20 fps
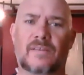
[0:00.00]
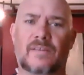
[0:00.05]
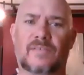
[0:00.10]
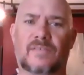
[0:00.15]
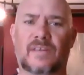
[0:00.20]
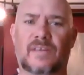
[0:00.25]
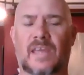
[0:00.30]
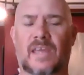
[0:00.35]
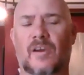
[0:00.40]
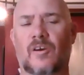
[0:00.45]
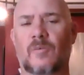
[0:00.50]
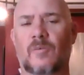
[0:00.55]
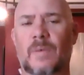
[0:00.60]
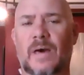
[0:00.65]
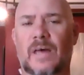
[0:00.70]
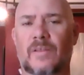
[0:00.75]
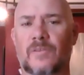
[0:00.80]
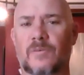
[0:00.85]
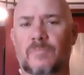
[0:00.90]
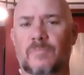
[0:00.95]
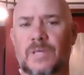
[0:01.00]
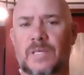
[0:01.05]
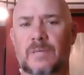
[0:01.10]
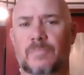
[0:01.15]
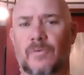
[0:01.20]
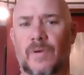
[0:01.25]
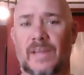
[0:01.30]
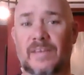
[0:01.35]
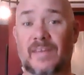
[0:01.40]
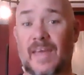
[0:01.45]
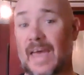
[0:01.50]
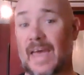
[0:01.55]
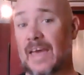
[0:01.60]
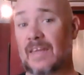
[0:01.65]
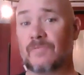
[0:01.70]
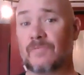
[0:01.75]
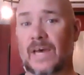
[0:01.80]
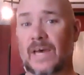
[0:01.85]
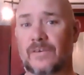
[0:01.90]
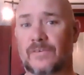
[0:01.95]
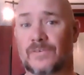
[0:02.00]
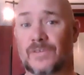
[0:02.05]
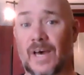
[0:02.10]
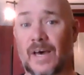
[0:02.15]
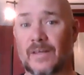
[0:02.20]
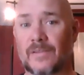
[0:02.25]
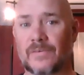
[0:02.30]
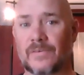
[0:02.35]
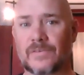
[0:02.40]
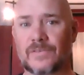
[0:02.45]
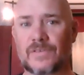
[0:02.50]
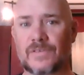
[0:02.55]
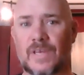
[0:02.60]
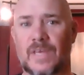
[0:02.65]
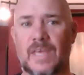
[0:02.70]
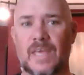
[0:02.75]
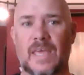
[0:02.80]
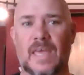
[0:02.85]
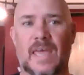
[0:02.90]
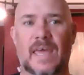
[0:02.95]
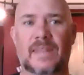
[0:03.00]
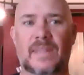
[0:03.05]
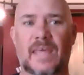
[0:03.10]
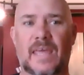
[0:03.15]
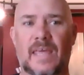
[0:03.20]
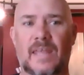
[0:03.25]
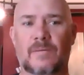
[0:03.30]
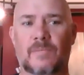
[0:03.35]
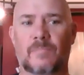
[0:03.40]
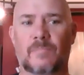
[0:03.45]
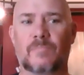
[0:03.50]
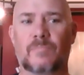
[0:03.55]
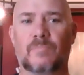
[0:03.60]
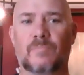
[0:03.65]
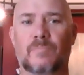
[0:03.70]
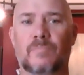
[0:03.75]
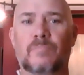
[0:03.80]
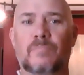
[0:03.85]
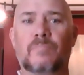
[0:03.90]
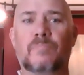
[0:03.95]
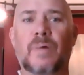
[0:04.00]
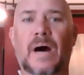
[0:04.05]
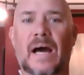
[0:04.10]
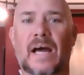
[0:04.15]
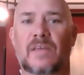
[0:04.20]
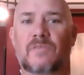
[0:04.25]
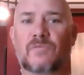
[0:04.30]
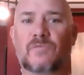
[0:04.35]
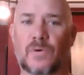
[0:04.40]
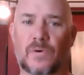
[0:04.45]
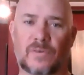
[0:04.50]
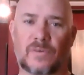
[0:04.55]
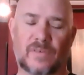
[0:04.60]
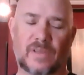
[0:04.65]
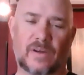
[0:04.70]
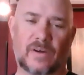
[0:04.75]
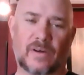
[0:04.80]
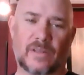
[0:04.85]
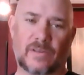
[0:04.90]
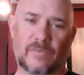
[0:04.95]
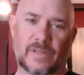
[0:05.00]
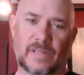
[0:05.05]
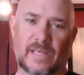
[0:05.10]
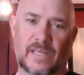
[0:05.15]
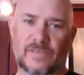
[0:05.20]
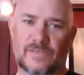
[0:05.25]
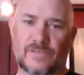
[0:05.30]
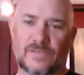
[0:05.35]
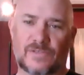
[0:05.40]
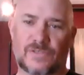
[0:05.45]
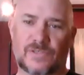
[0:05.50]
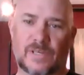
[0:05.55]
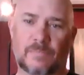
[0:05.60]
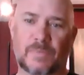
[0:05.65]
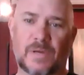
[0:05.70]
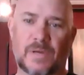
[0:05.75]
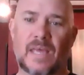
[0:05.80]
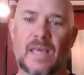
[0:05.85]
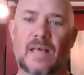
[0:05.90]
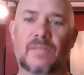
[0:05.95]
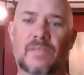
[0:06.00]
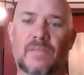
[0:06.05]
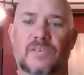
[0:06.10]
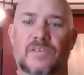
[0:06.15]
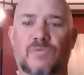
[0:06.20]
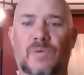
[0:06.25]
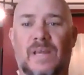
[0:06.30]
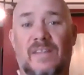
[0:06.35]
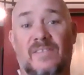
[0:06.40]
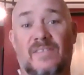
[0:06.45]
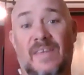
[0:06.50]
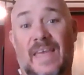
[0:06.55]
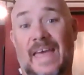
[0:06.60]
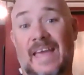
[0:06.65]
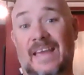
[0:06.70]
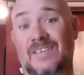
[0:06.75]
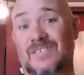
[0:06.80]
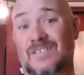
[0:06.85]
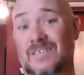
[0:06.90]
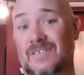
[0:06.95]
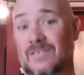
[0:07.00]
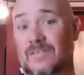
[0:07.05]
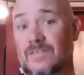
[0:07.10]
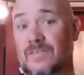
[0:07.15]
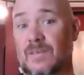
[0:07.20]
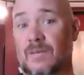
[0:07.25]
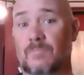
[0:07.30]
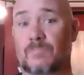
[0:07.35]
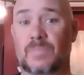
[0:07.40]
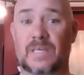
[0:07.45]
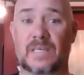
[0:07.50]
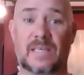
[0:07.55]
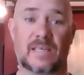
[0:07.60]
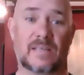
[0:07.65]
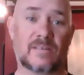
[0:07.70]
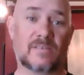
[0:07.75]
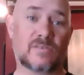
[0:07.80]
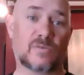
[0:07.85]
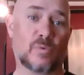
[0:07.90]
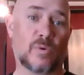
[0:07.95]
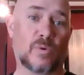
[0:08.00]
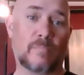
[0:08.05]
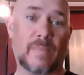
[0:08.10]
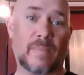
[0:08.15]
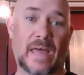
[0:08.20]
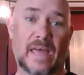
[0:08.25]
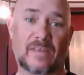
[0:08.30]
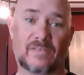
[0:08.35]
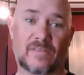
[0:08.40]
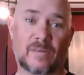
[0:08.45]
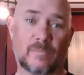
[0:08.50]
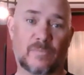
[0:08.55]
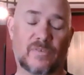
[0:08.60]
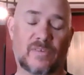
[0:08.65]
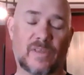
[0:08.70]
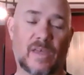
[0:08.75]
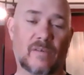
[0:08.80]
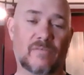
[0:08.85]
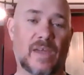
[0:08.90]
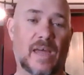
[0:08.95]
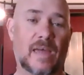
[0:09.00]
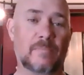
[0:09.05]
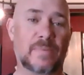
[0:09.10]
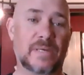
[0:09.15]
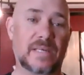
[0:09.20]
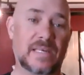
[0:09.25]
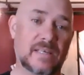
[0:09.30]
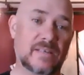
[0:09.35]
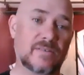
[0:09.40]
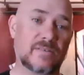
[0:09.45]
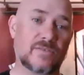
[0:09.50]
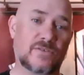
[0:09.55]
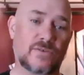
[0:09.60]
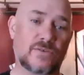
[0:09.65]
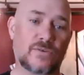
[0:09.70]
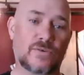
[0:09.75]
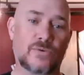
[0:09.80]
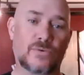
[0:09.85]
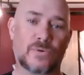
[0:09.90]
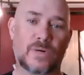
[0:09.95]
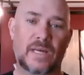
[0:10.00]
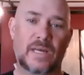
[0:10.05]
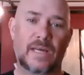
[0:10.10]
to care about other people, right? To add value to others. And then by focusing on the relationship, the transactions begin to amass themselves. I begin to